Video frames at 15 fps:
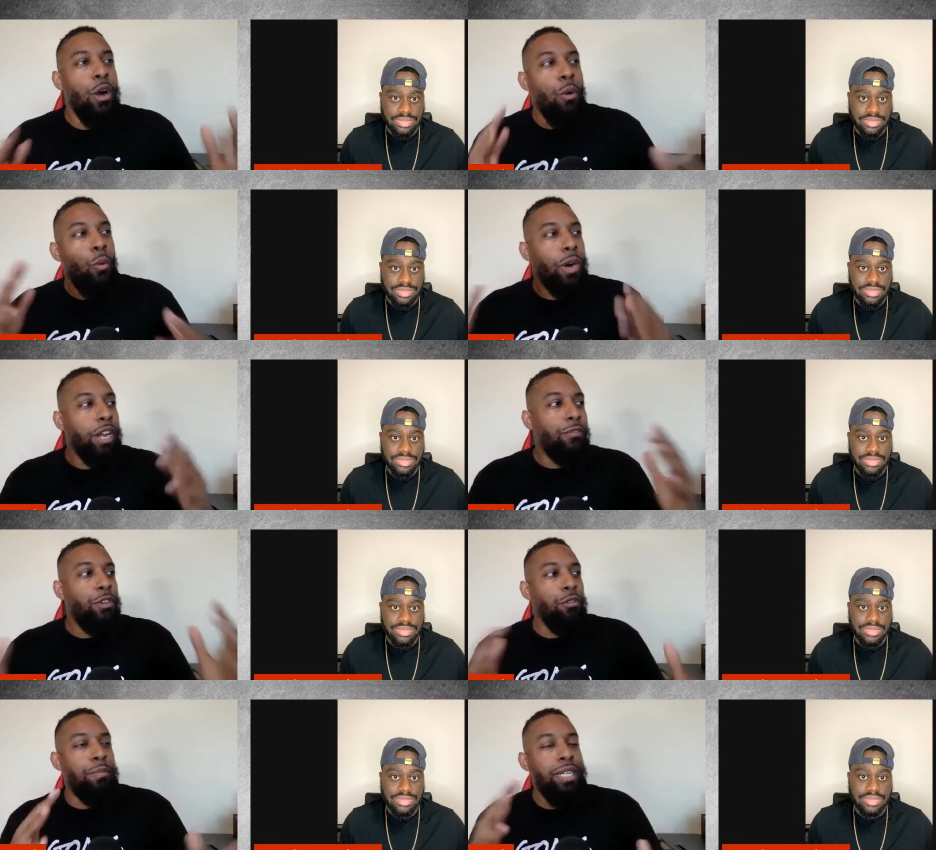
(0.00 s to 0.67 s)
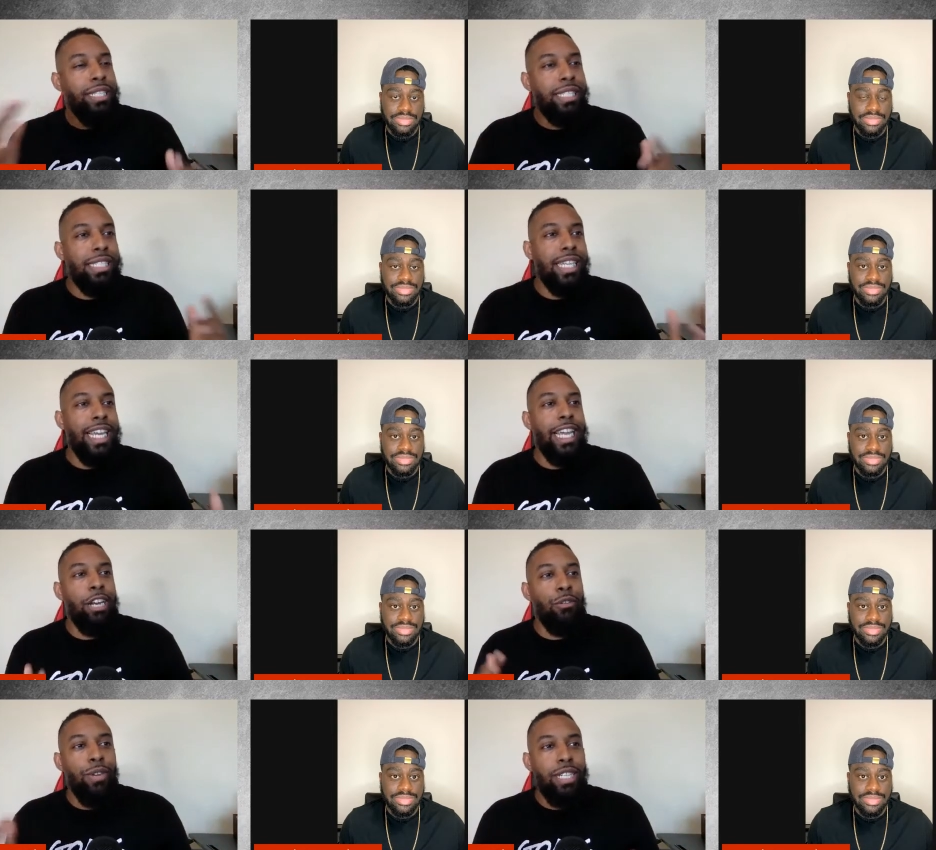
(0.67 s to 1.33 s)
Speaker 1: what have you been
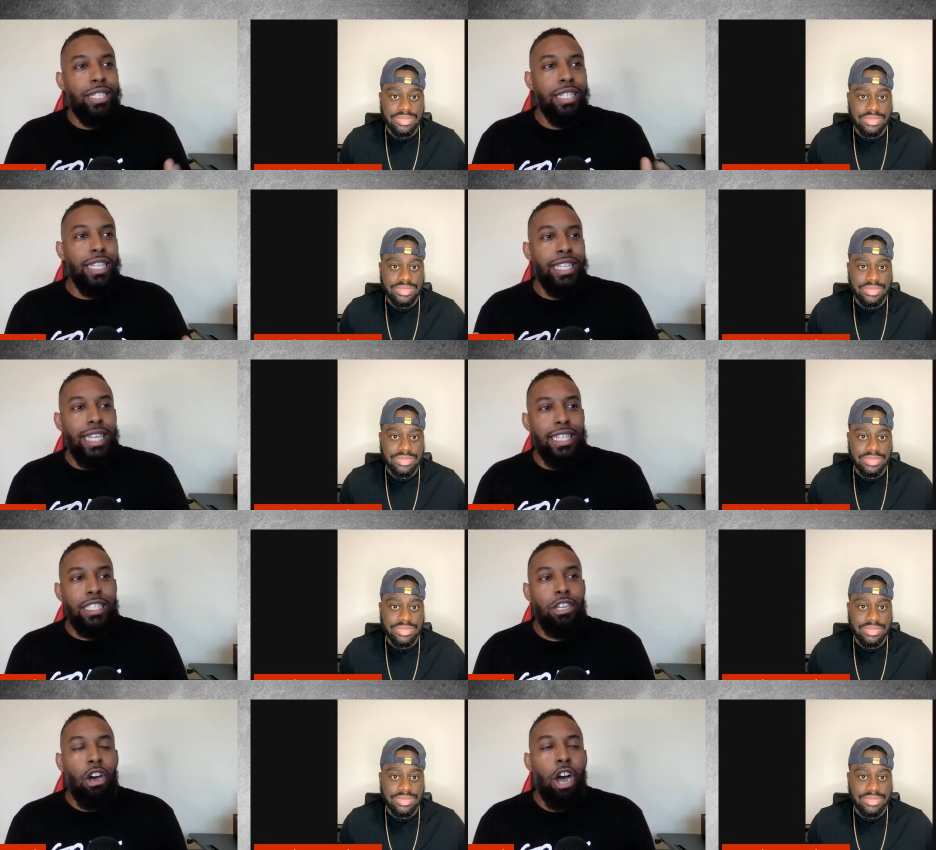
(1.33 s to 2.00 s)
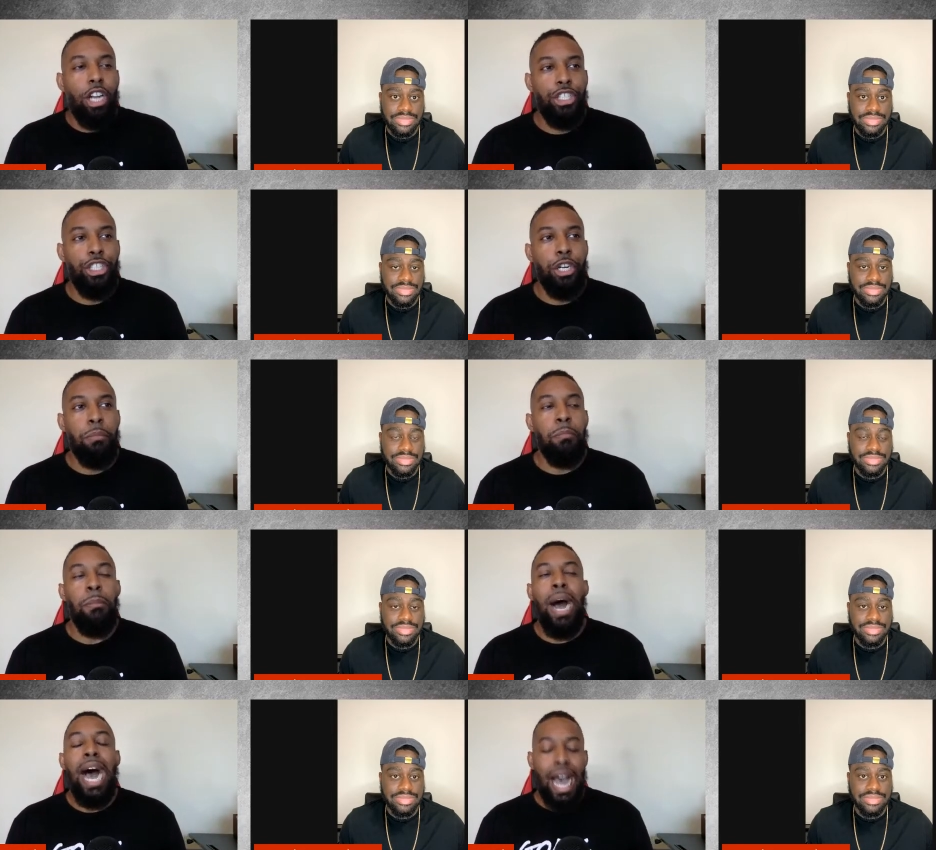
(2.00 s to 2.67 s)
seeing recently that's caught your
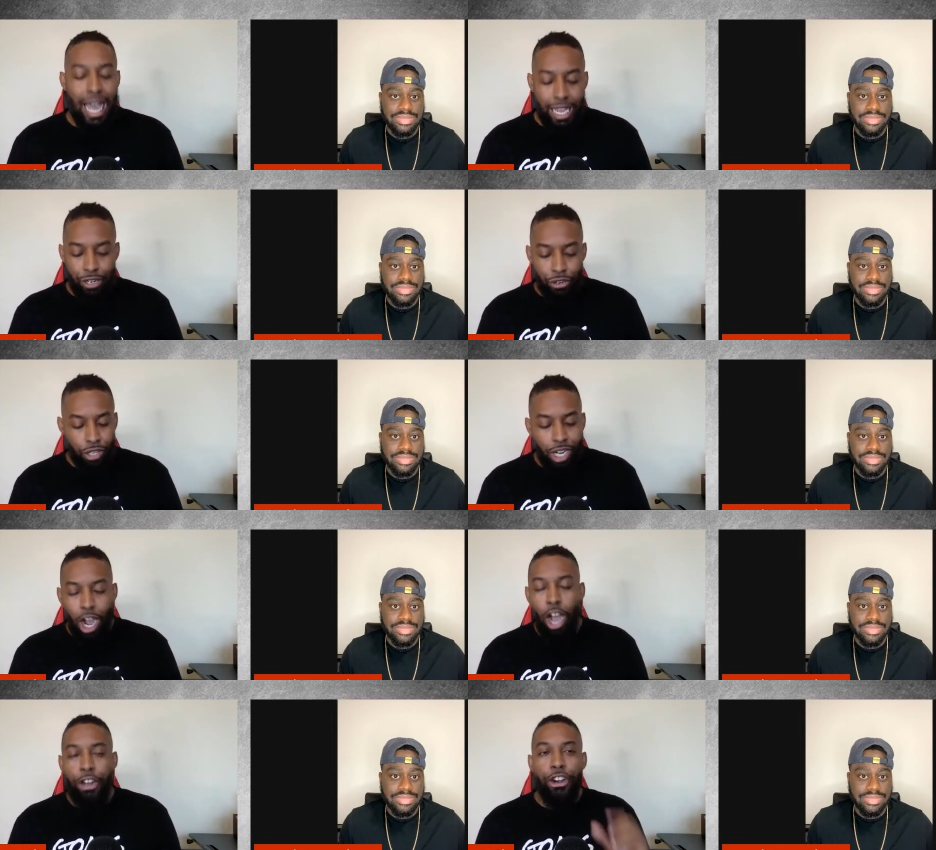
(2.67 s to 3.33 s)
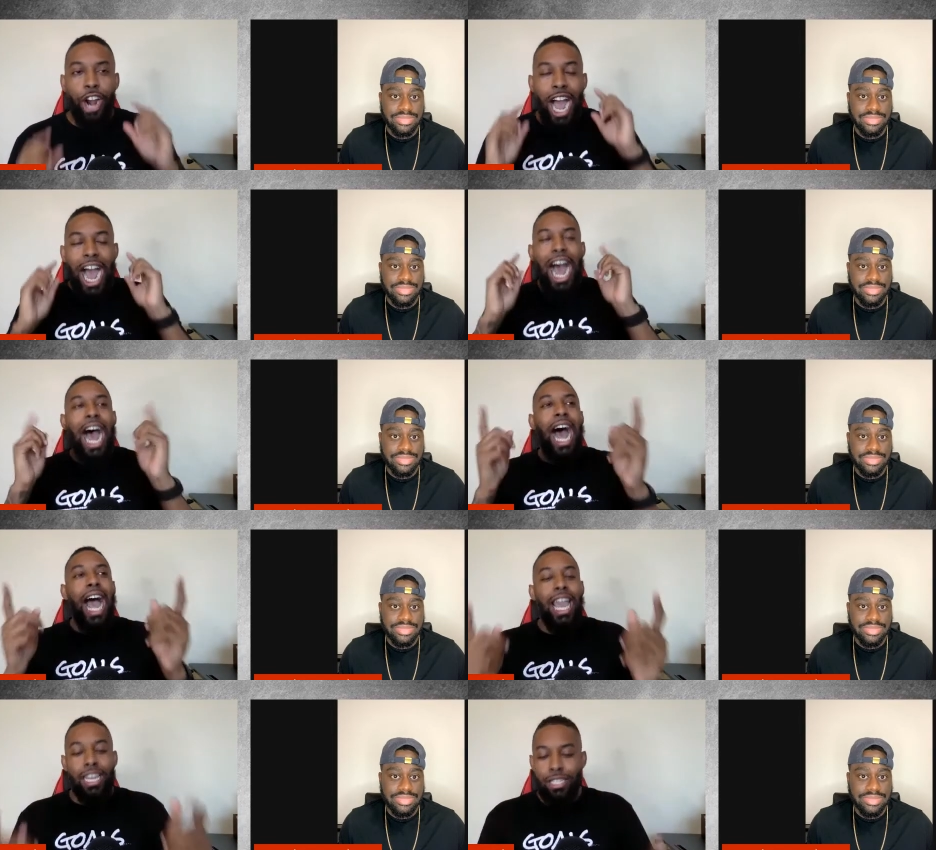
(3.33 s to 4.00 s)
mind or caught your
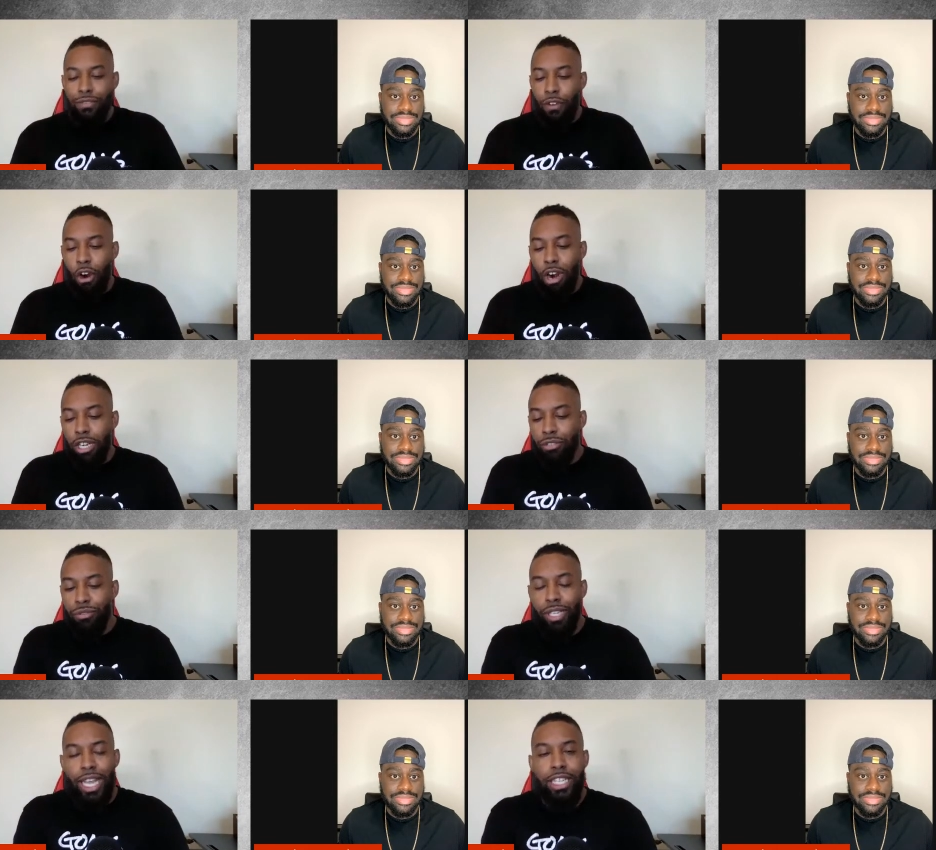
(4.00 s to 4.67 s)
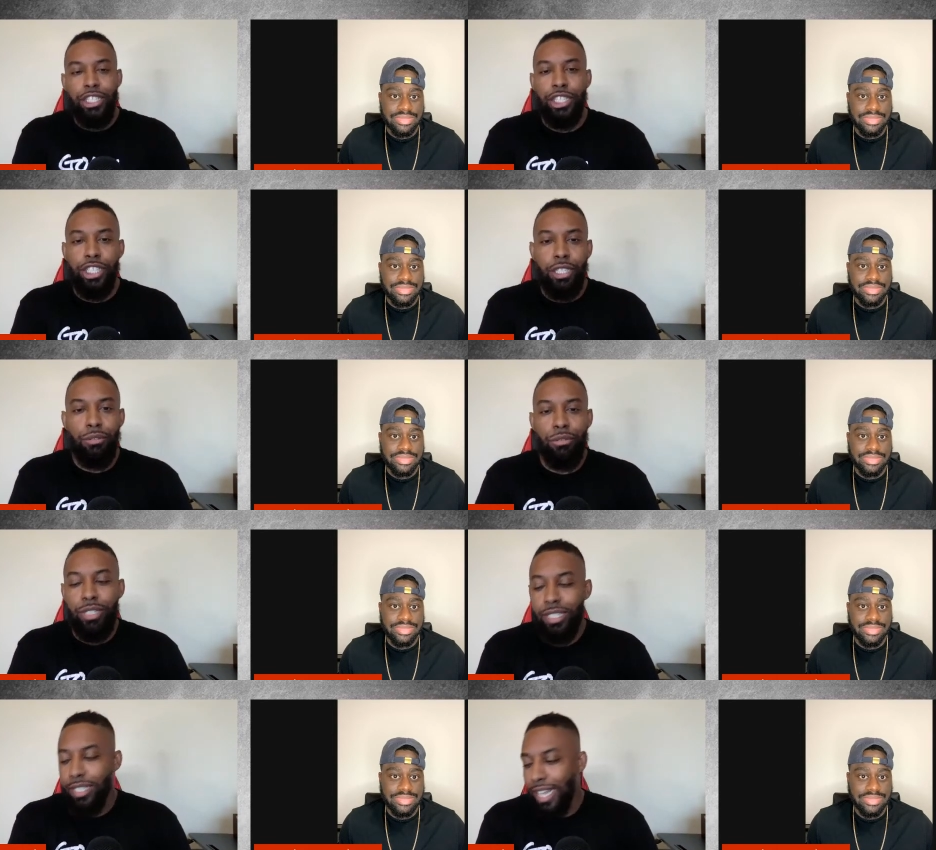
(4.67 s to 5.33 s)
eye as far as
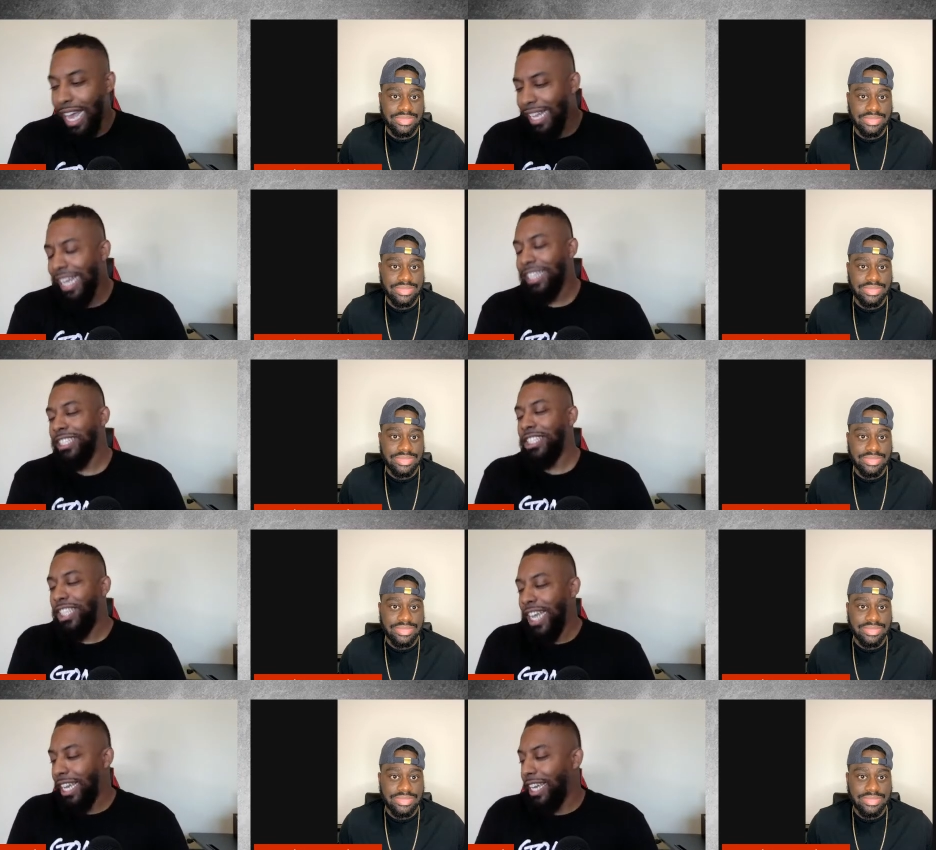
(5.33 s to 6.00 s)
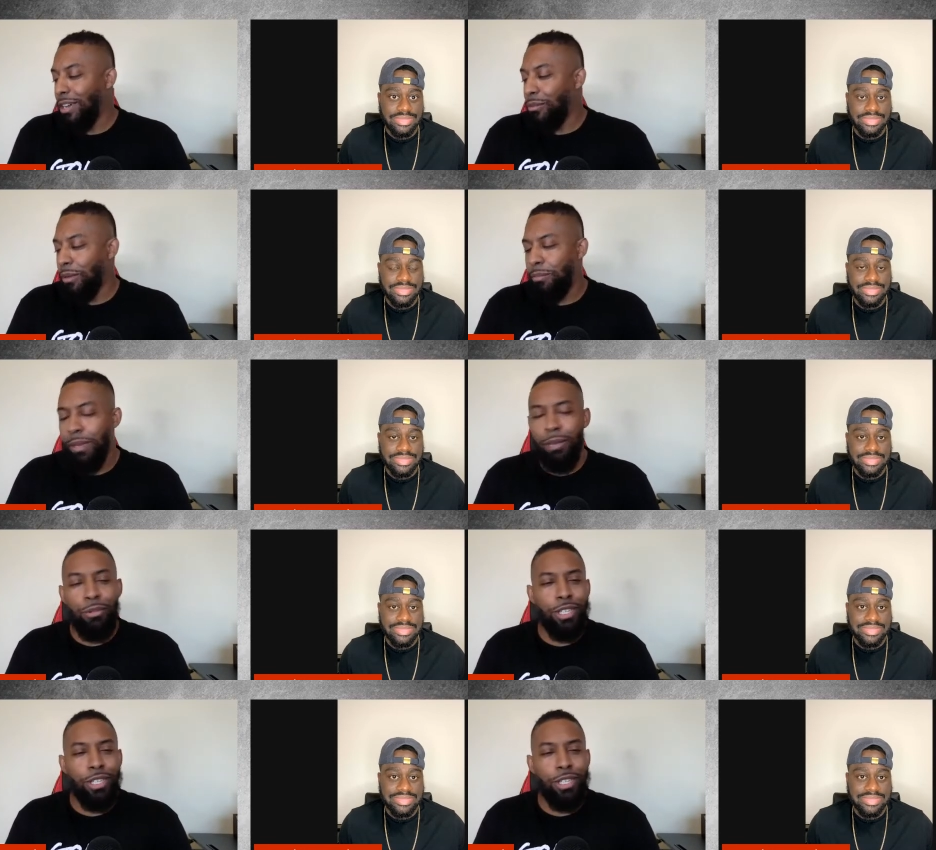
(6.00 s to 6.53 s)
relationships recently? I like to check in with people